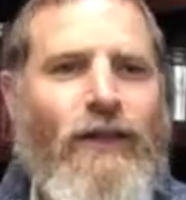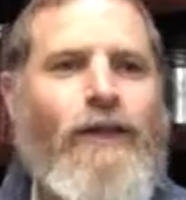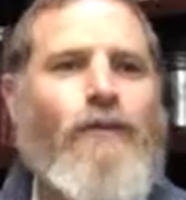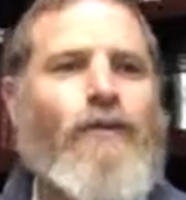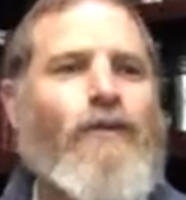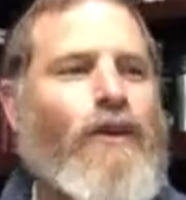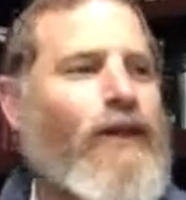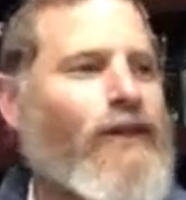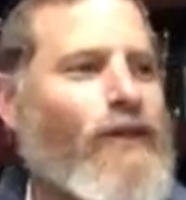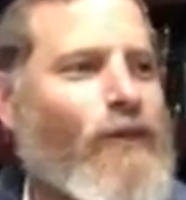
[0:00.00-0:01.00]
And
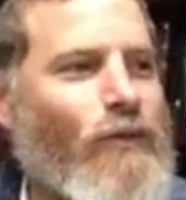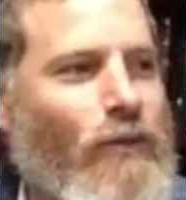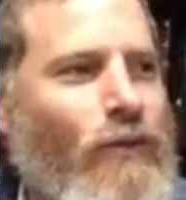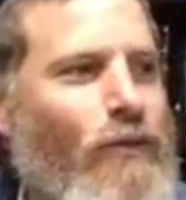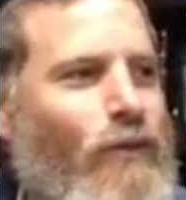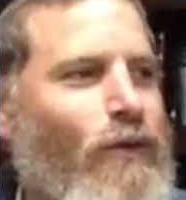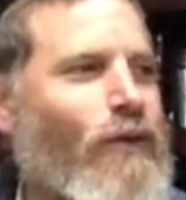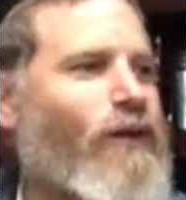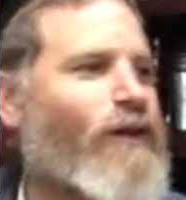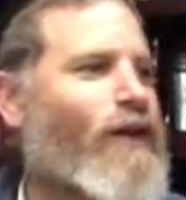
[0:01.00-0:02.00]
spirituality is worth
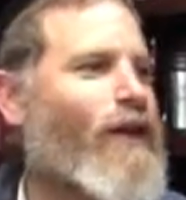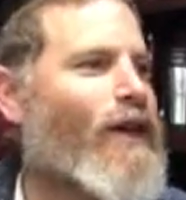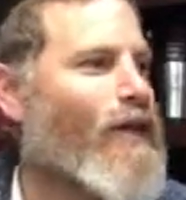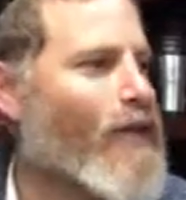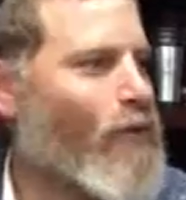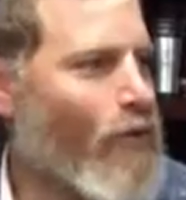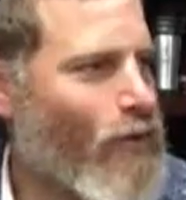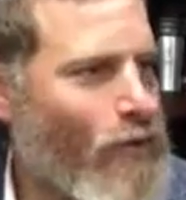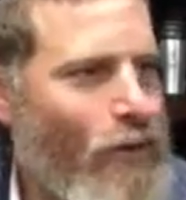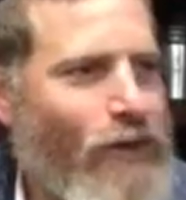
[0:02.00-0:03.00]
more than all
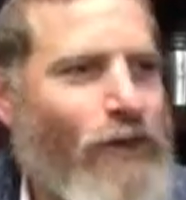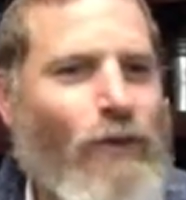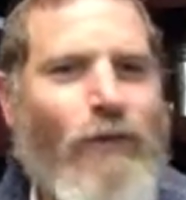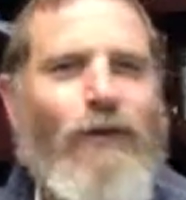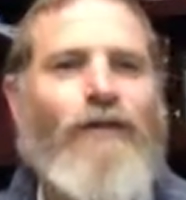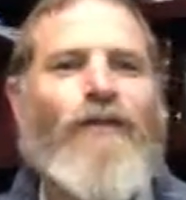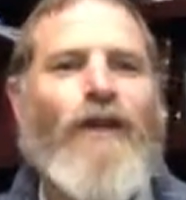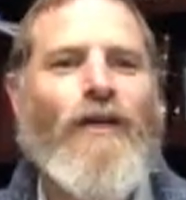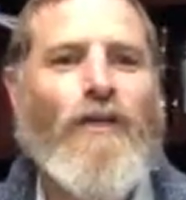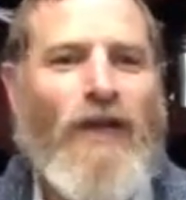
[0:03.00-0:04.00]
the money in the world. If
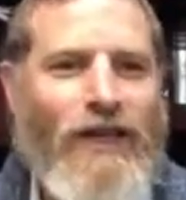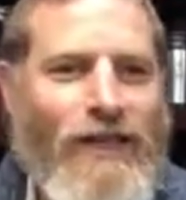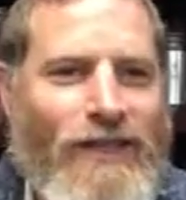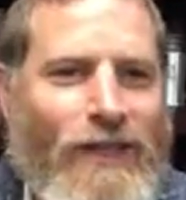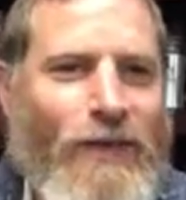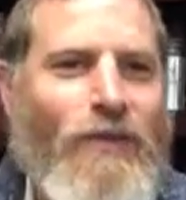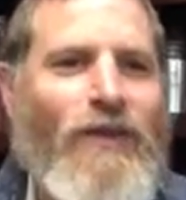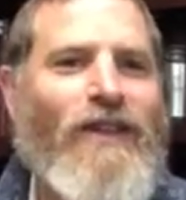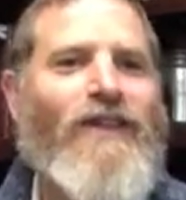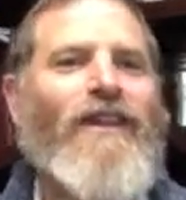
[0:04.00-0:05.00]
I could pay
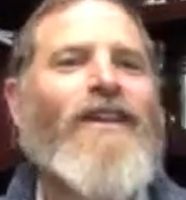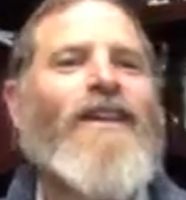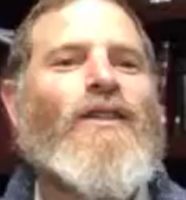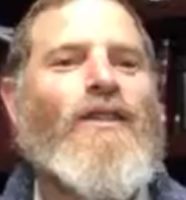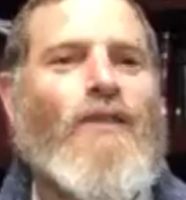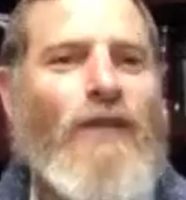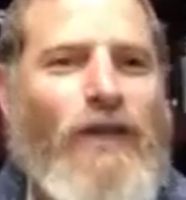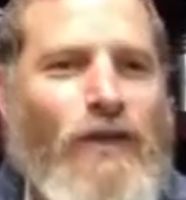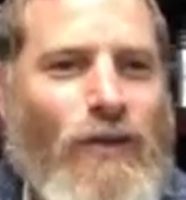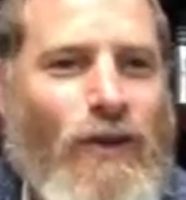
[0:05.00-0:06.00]
someone to
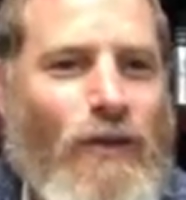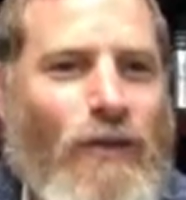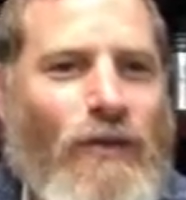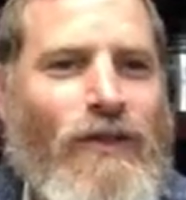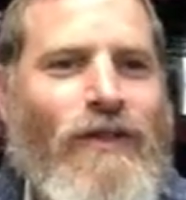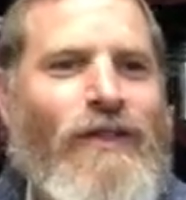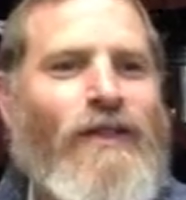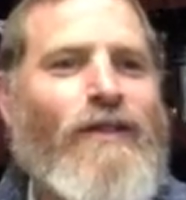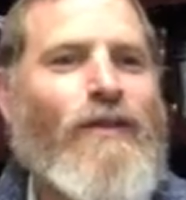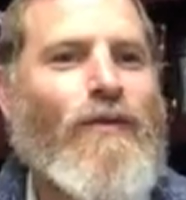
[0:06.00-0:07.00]
make sure that my business
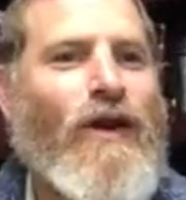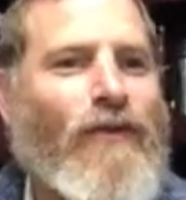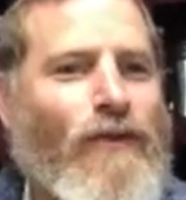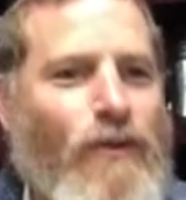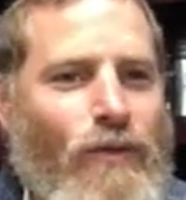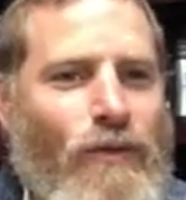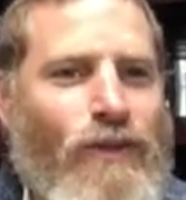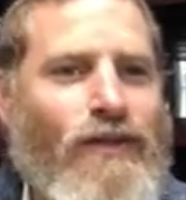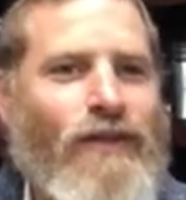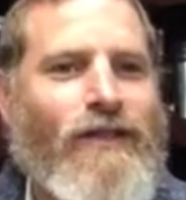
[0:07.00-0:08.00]
is a profitable
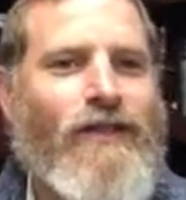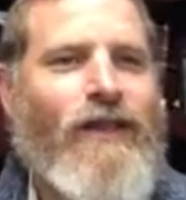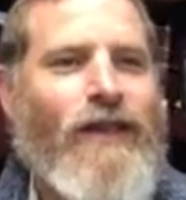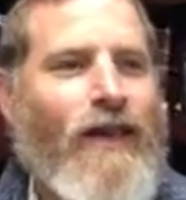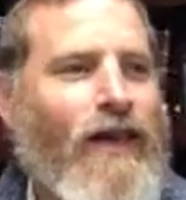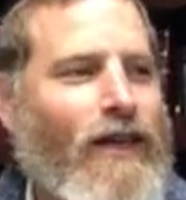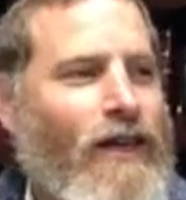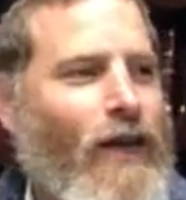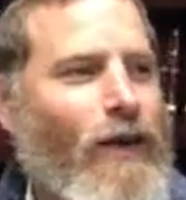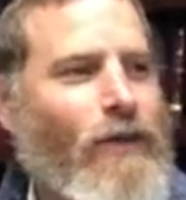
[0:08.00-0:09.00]
business, and
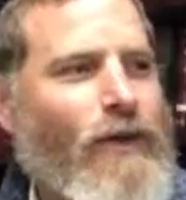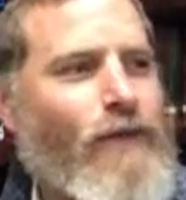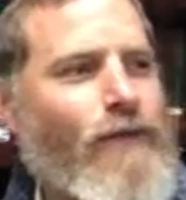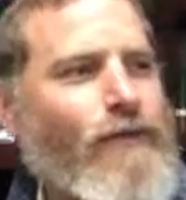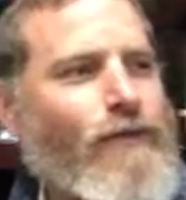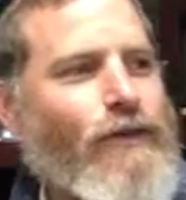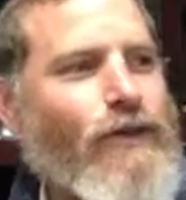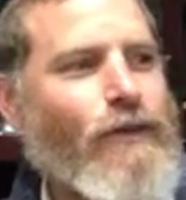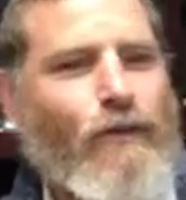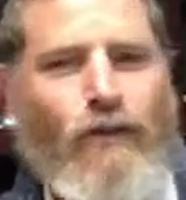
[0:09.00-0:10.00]
now I'm able to
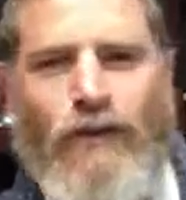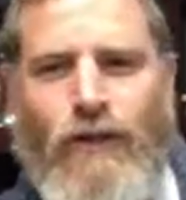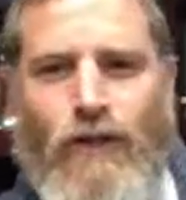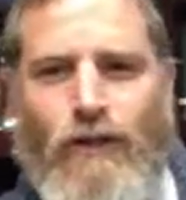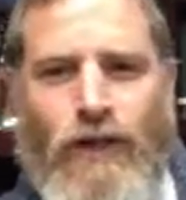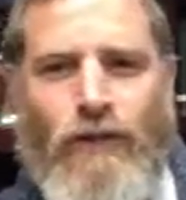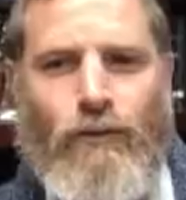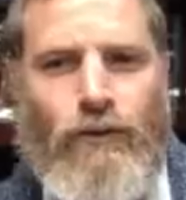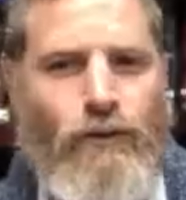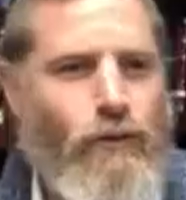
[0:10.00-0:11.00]
fix one trait
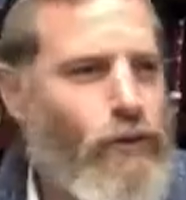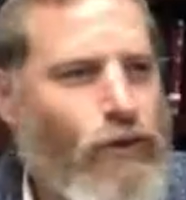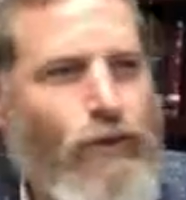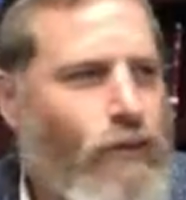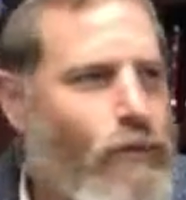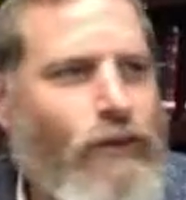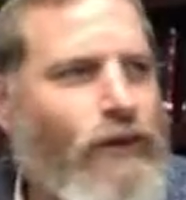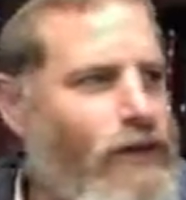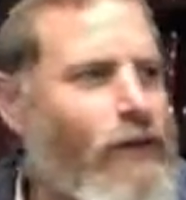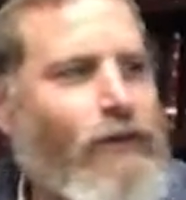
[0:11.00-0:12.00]
which is worth more
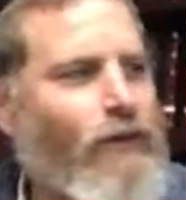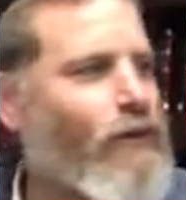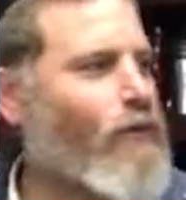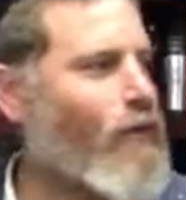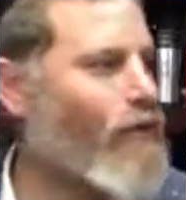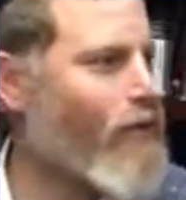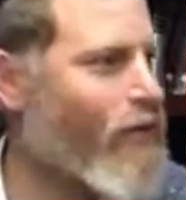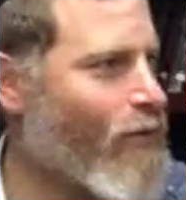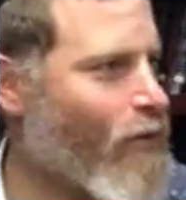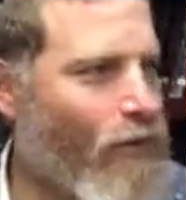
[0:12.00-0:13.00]
money than all the world
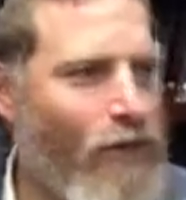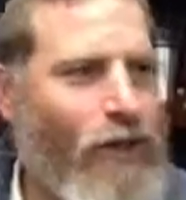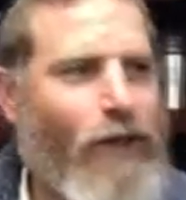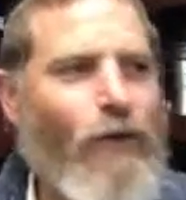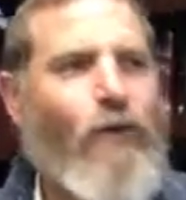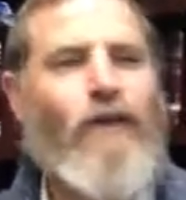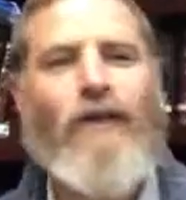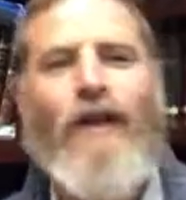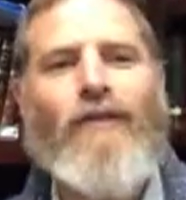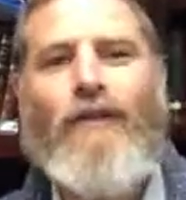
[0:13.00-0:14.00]
all the,
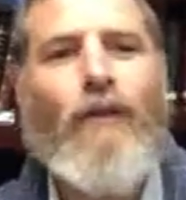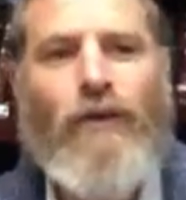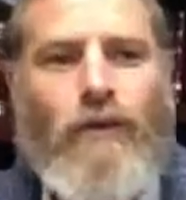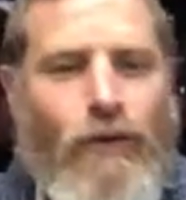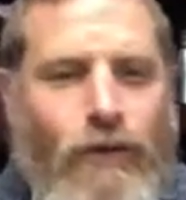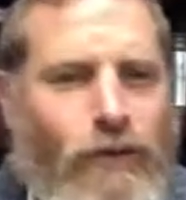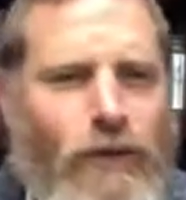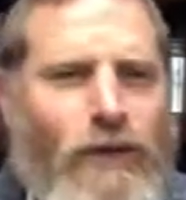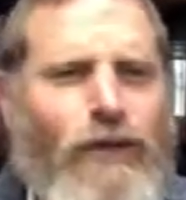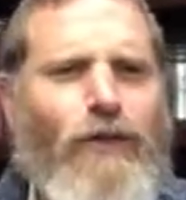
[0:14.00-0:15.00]
all every all the, all the
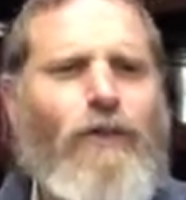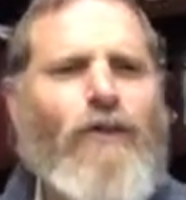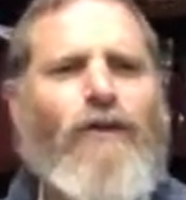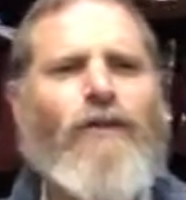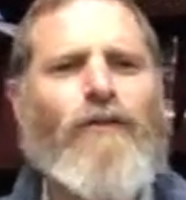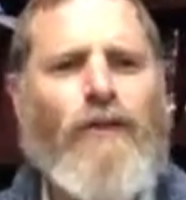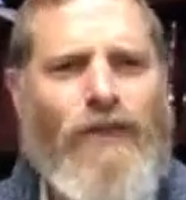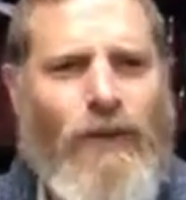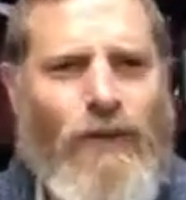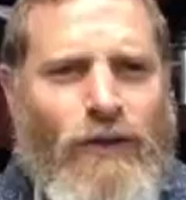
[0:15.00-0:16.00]
money in the world of
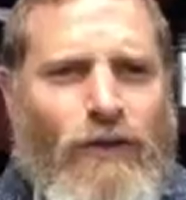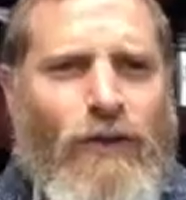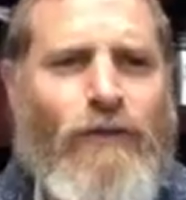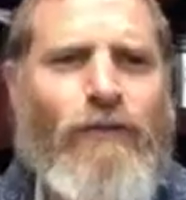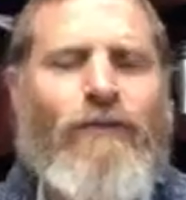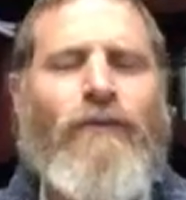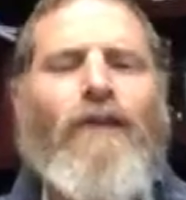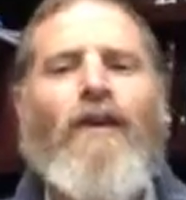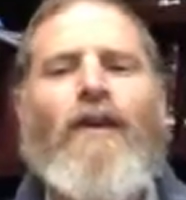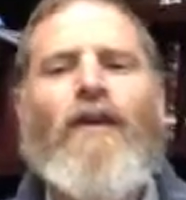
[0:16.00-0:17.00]
course I would do it
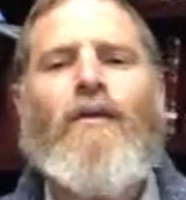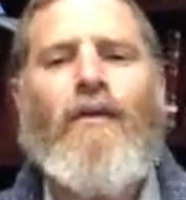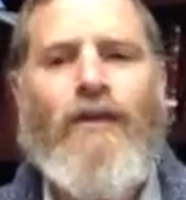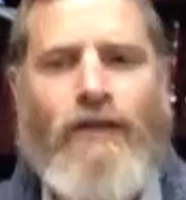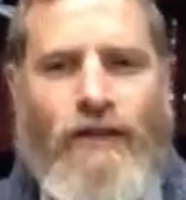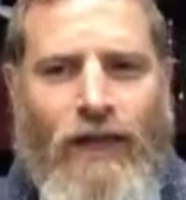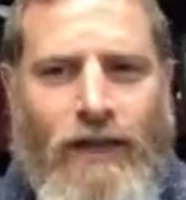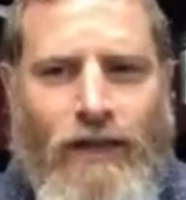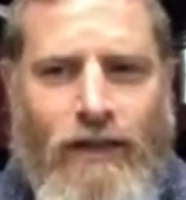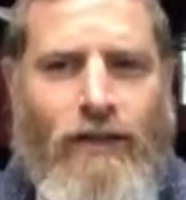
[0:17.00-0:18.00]
but it's
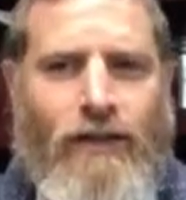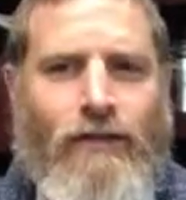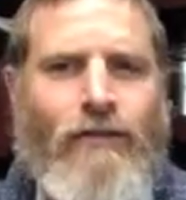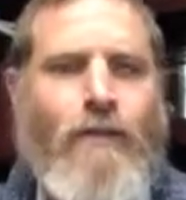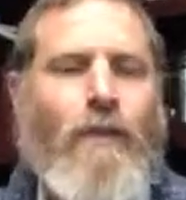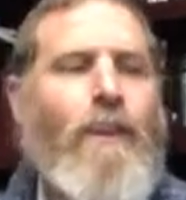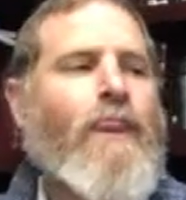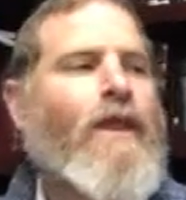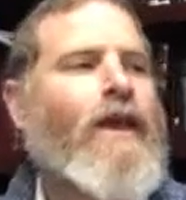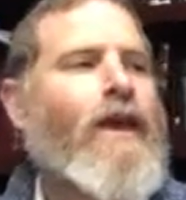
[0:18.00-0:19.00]
not easy
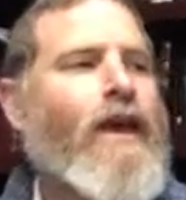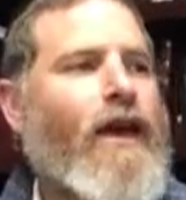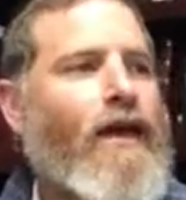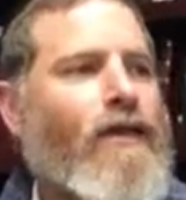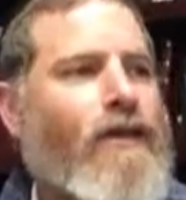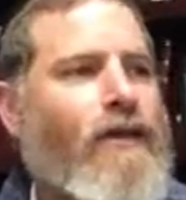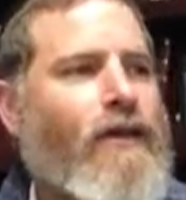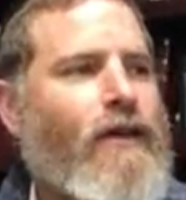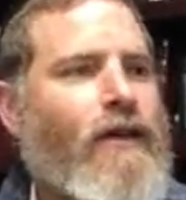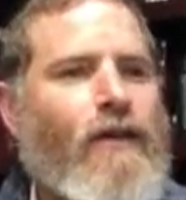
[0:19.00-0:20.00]
and
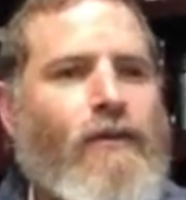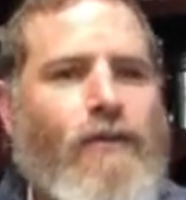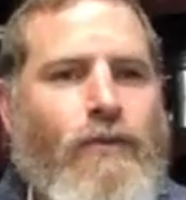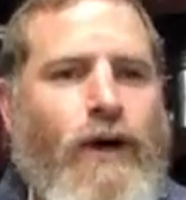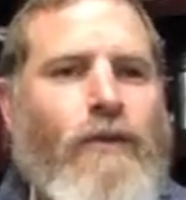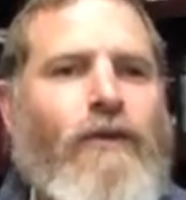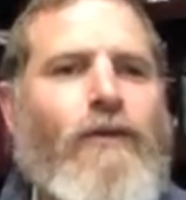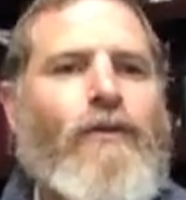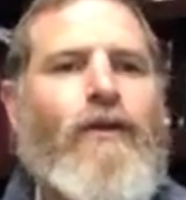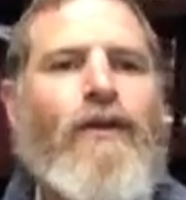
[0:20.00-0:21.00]
it comes
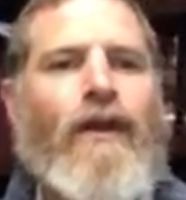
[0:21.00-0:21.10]
probably with a